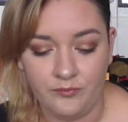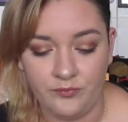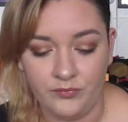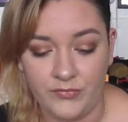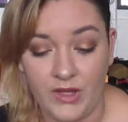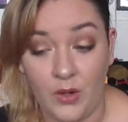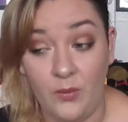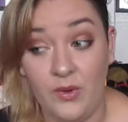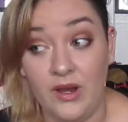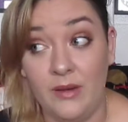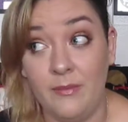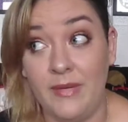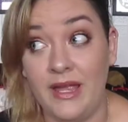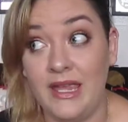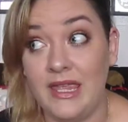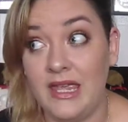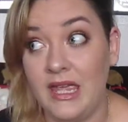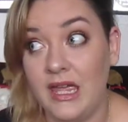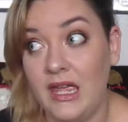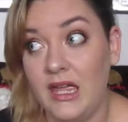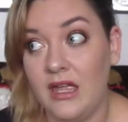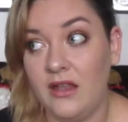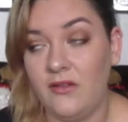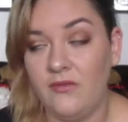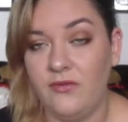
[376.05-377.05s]
They went in my
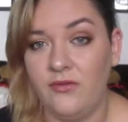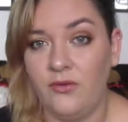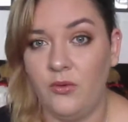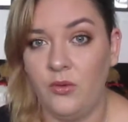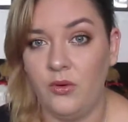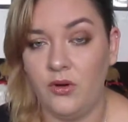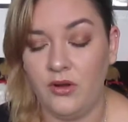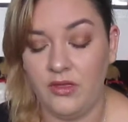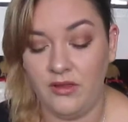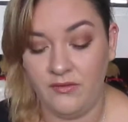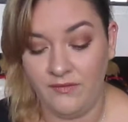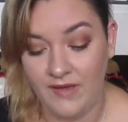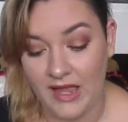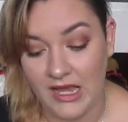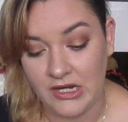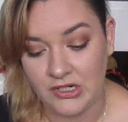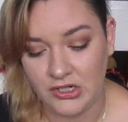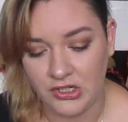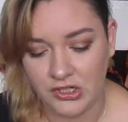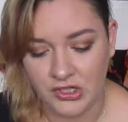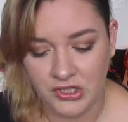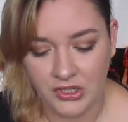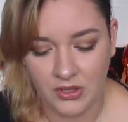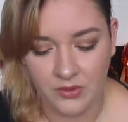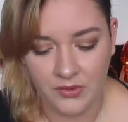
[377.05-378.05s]
kit for the
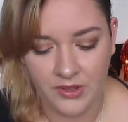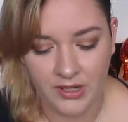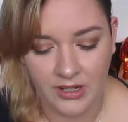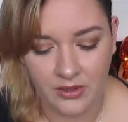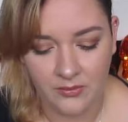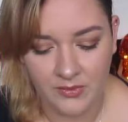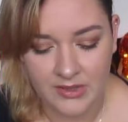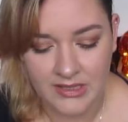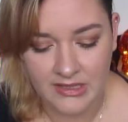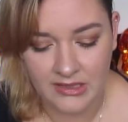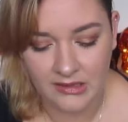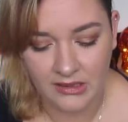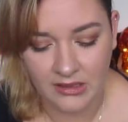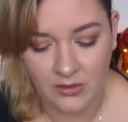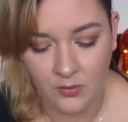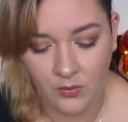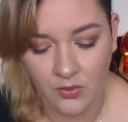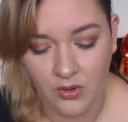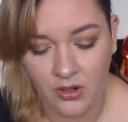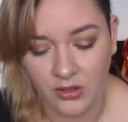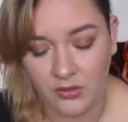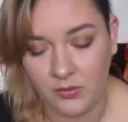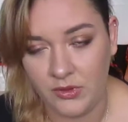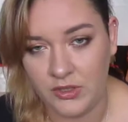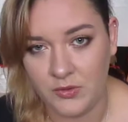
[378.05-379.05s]
fashion show that I recently worked,